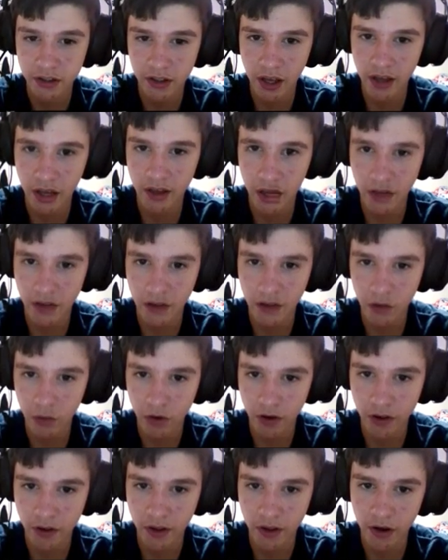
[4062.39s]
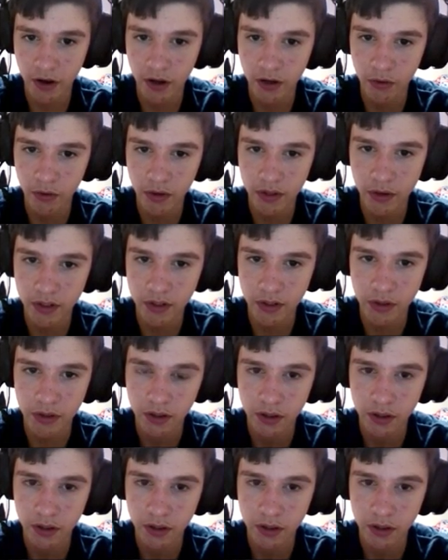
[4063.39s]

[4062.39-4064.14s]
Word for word: I guess this works out anyways.